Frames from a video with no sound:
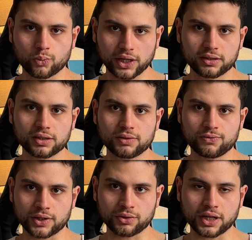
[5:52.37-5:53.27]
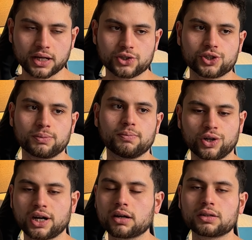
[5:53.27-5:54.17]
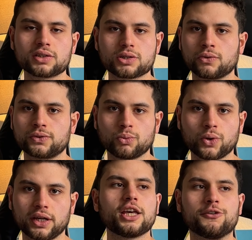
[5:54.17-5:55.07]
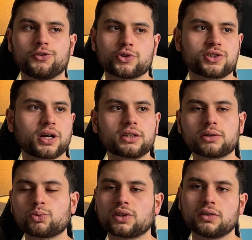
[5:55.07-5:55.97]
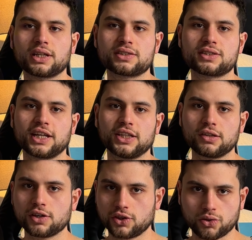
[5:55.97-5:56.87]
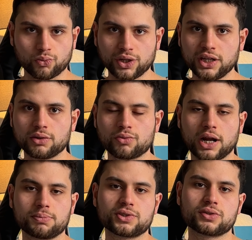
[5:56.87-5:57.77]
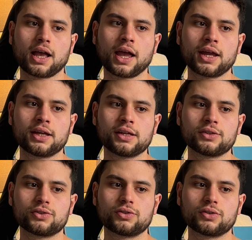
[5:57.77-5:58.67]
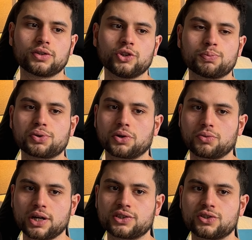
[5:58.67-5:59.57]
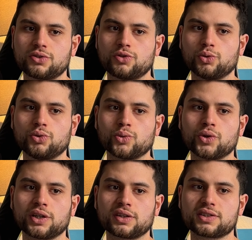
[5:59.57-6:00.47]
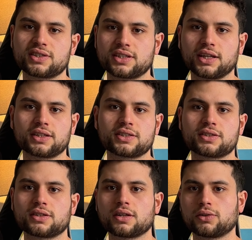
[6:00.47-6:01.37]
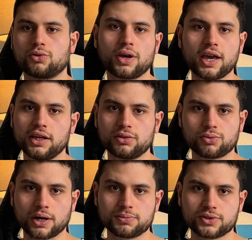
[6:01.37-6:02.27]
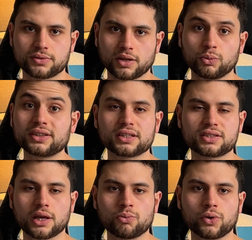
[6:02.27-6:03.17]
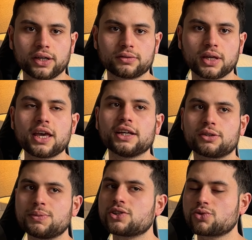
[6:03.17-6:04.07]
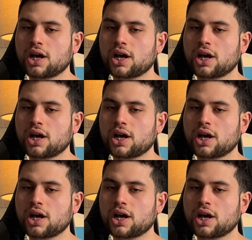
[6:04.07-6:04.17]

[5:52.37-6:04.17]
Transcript: weighted variation, regardless of the weight, if you started with, let's say, 3 reps and you progress to doing 6 to 8 reps with the same weight, it means you